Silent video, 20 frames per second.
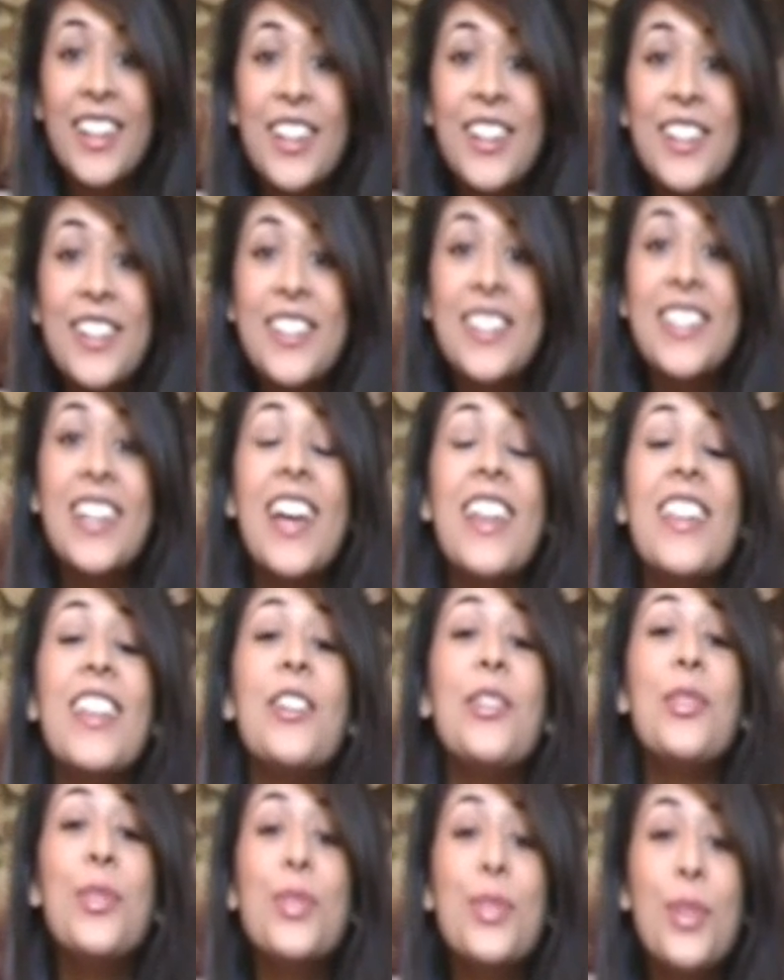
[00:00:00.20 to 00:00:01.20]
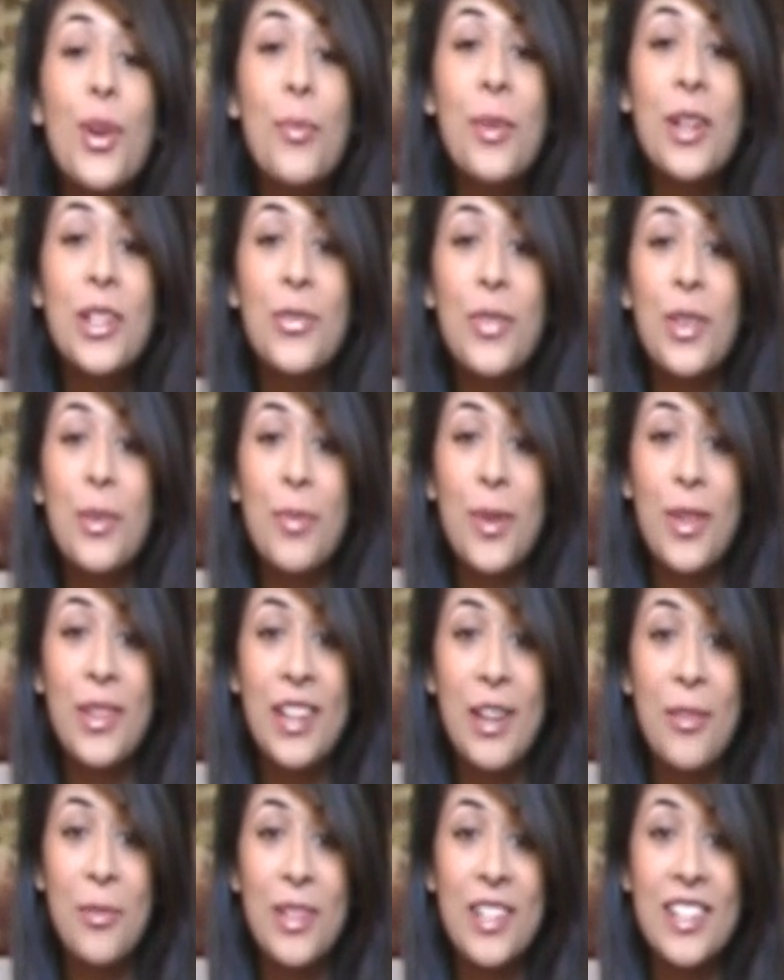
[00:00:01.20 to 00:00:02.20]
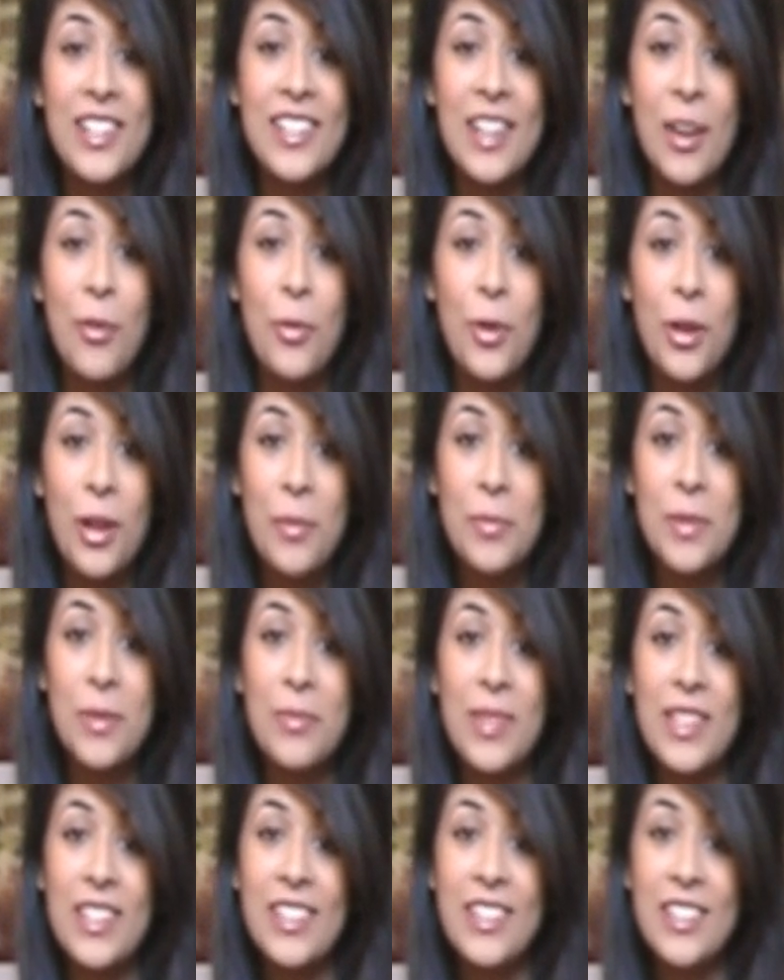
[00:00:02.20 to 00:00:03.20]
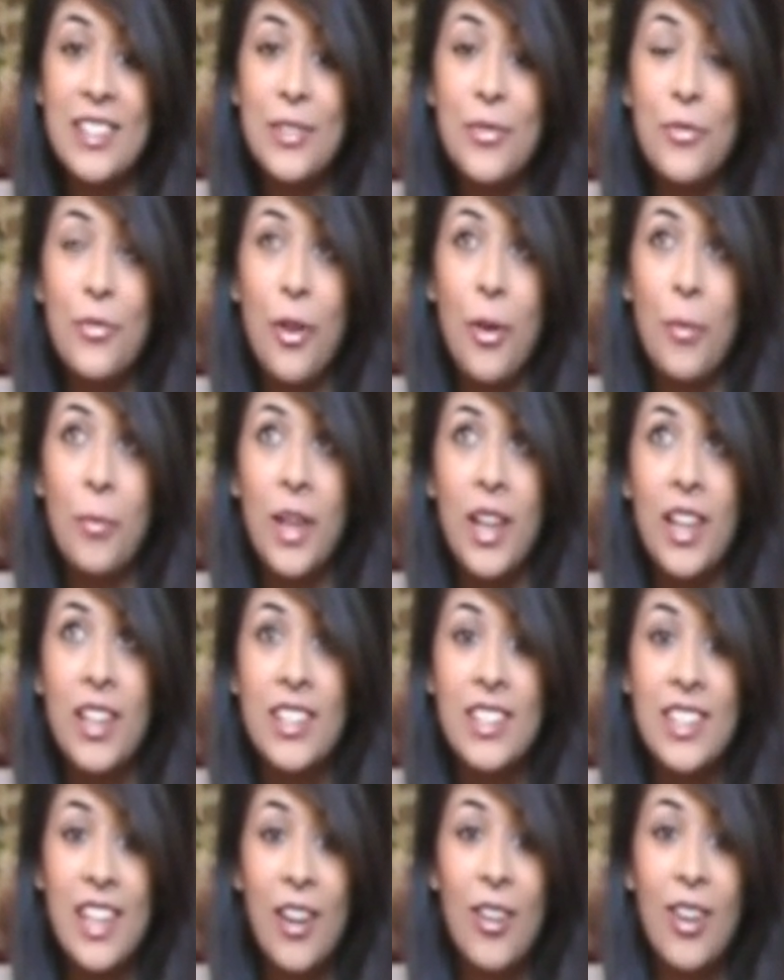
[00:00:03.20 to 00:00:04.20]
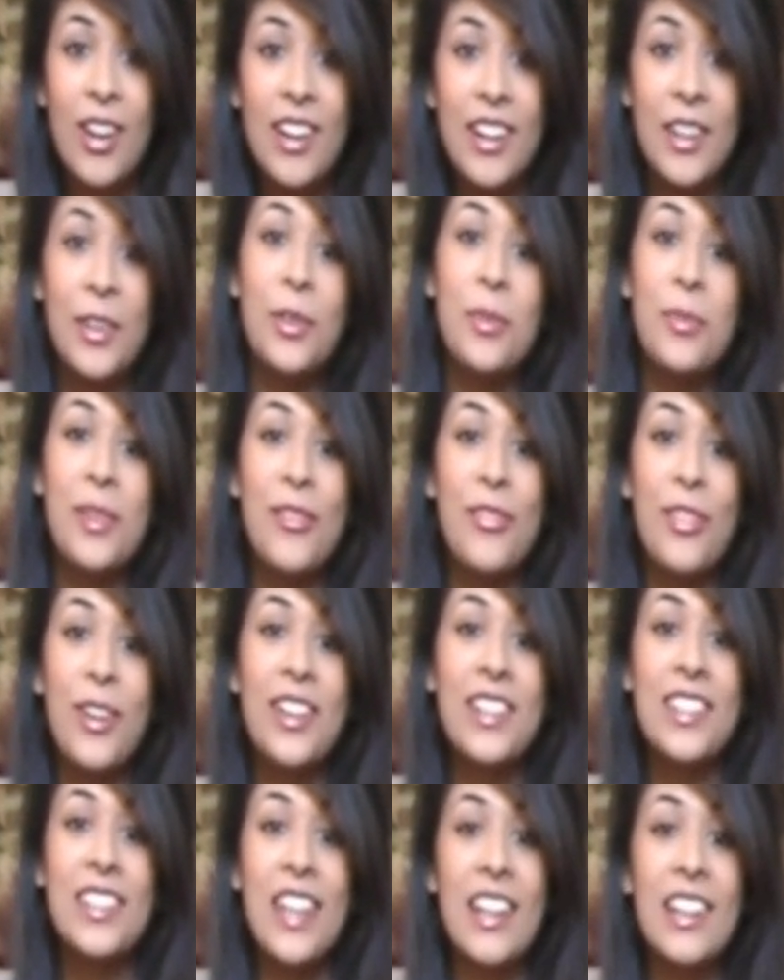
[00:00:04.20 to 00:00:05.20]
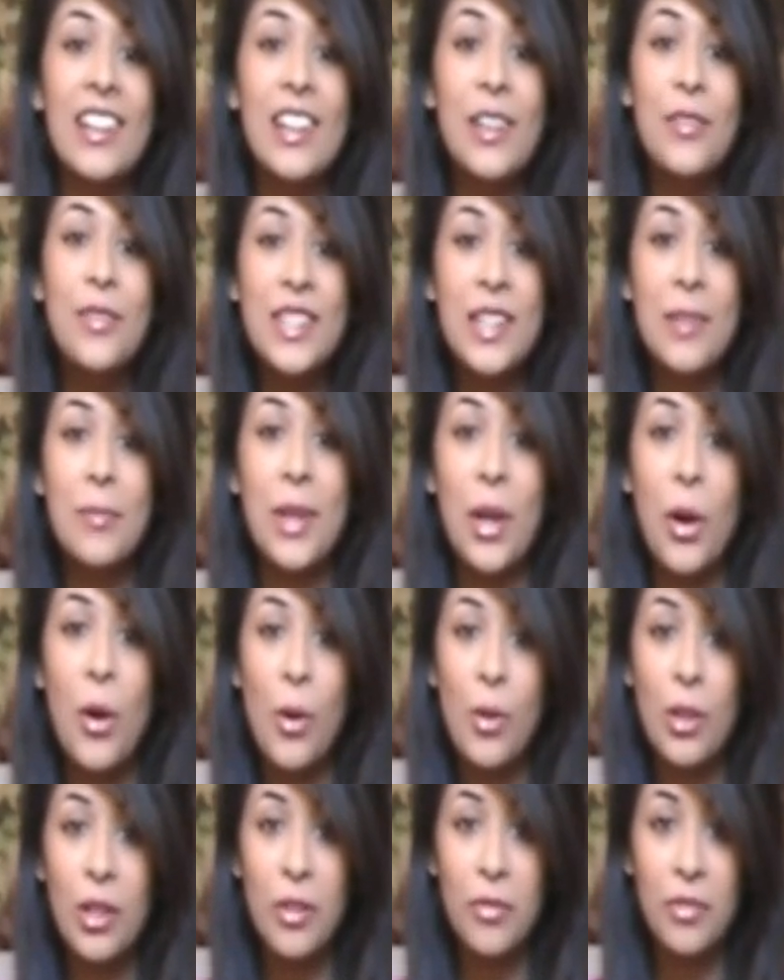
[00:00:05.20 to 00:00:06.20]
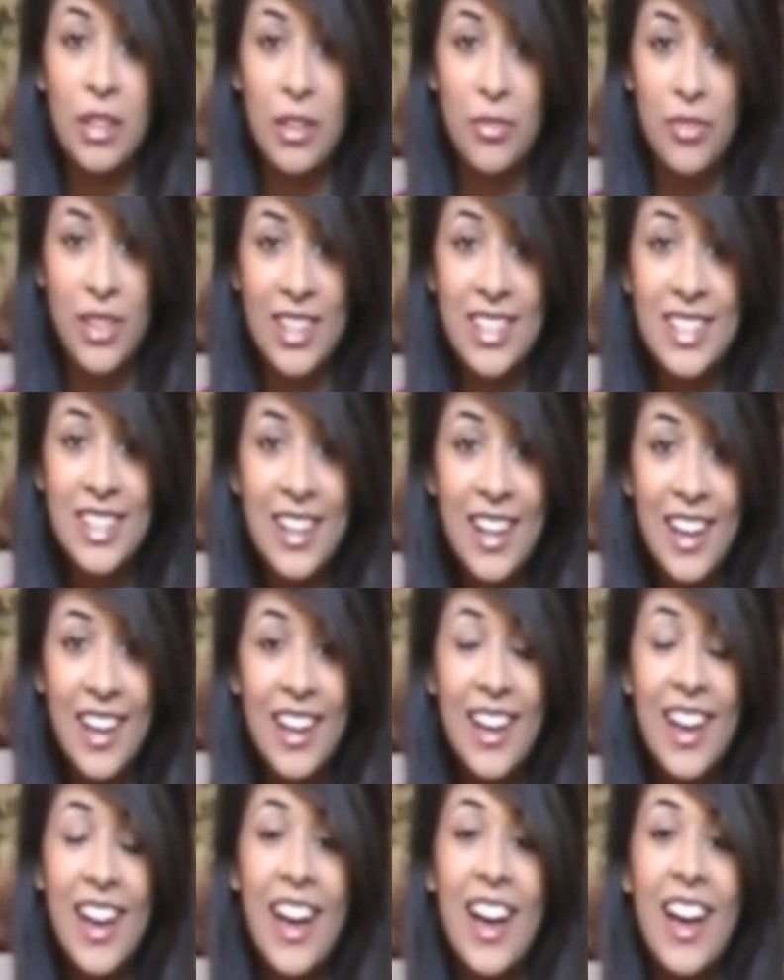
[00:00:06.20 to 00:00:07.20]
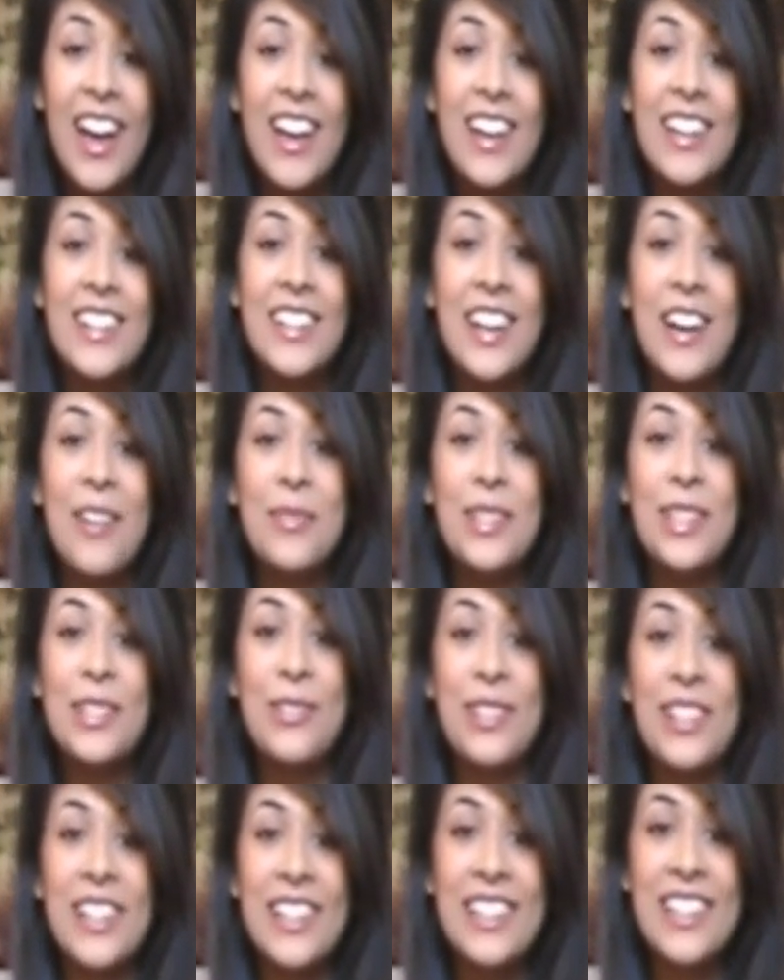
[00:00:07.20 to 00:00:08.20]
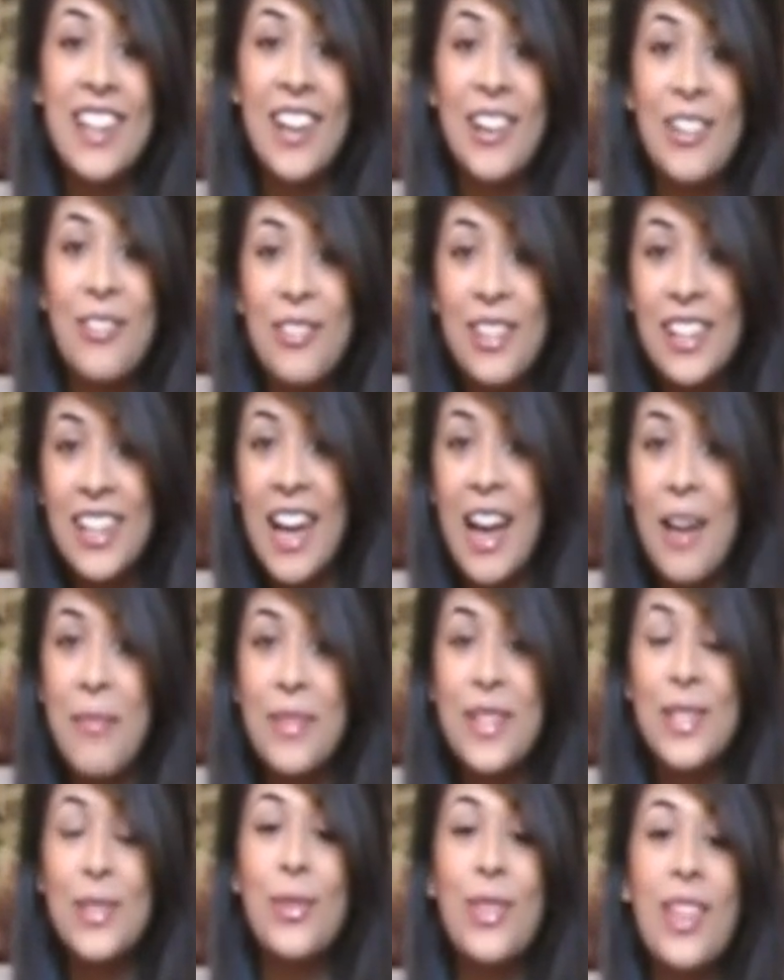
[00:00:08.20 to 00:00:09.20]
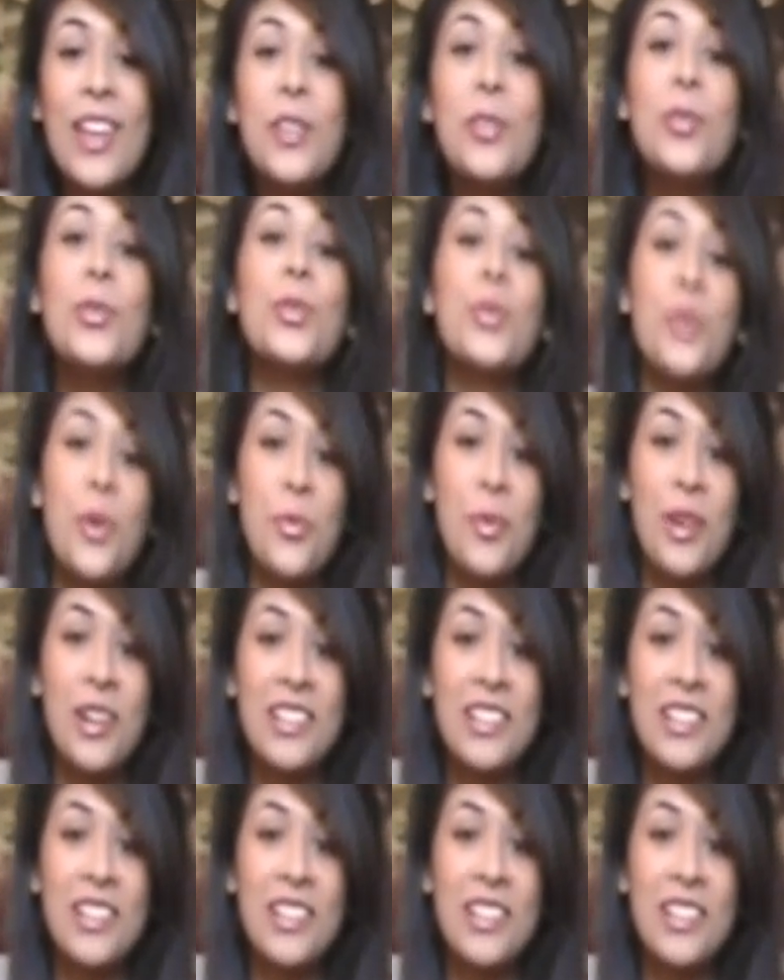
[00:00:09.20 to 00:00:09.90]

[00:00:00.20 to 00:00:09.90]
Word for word: girls! Thank you so much for the birthday wishes. I woke up to messages from Sarah and all my friends, and Liv sent me a whole lot of love yesterday, and I'm just really excited and really happy, so thank you so